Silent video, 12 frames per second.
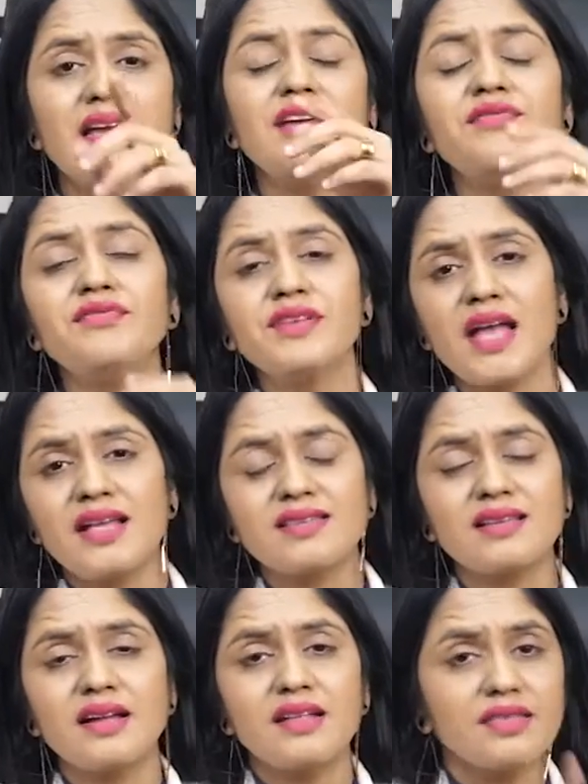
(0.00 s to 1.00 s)
If
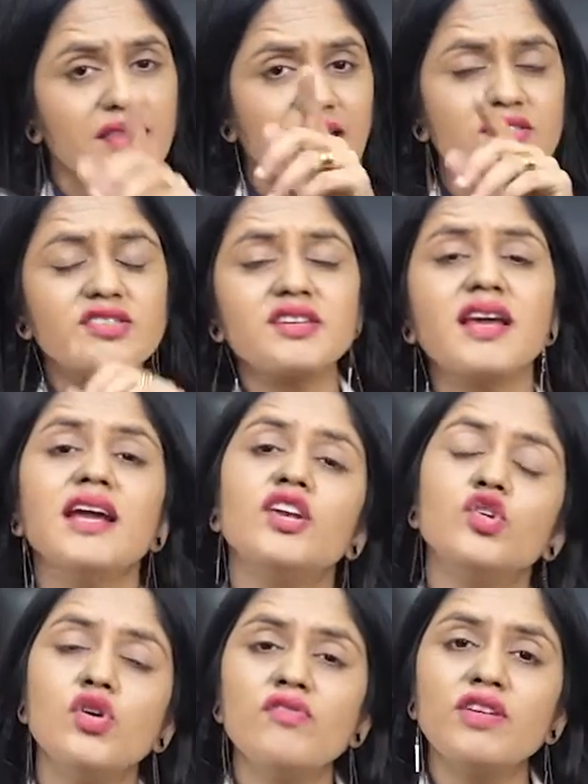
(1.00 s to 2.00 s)
yes, then stay
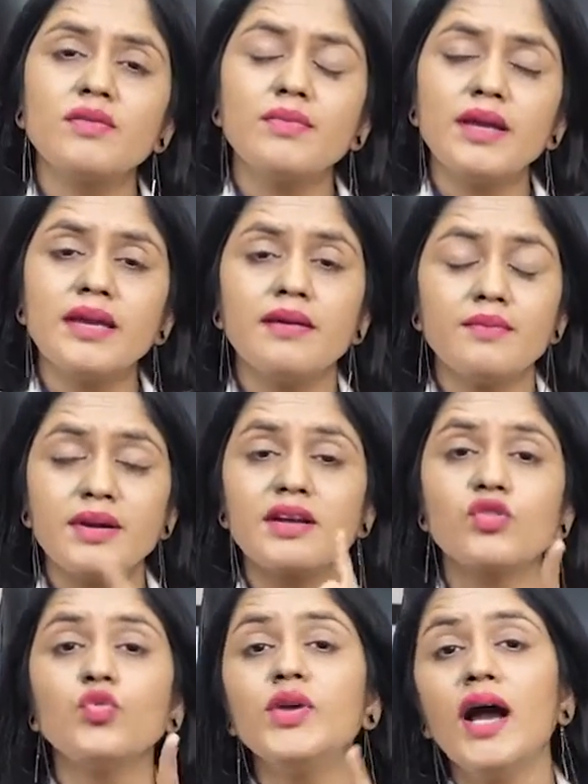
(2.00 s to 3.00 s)
tuned with me
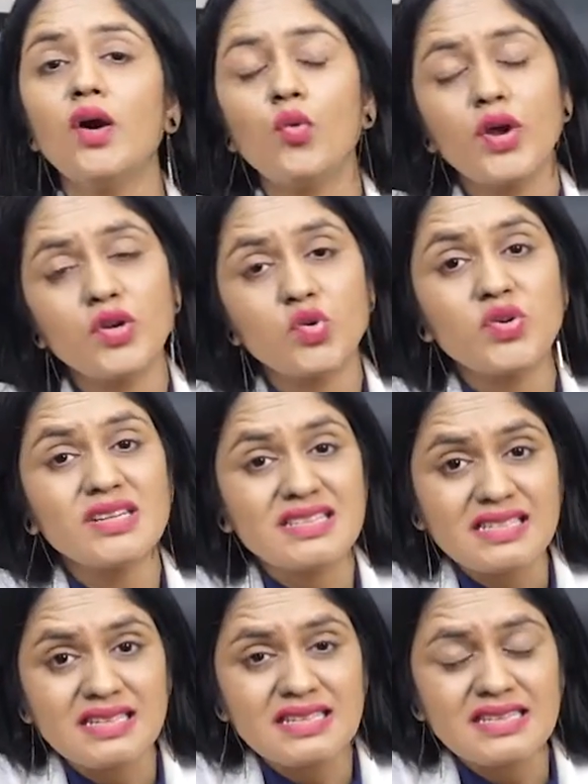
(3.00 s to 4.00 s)
because we are going to
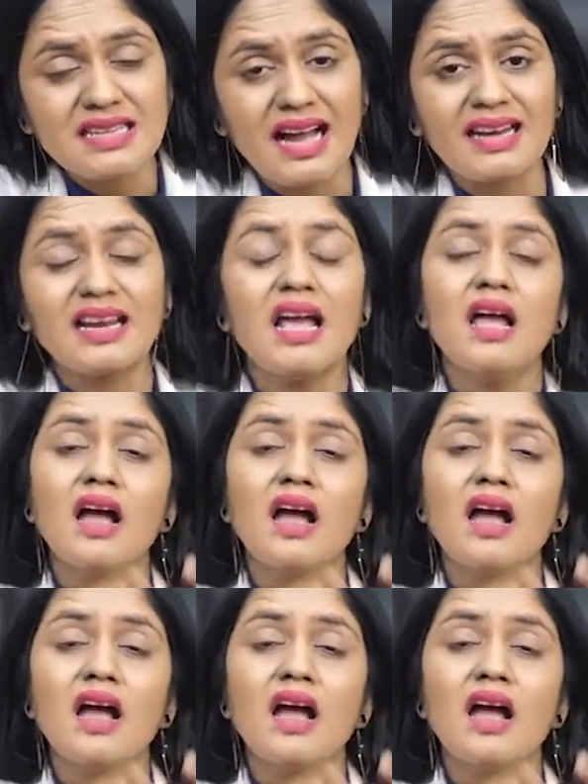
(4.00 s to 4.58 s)
discuss that,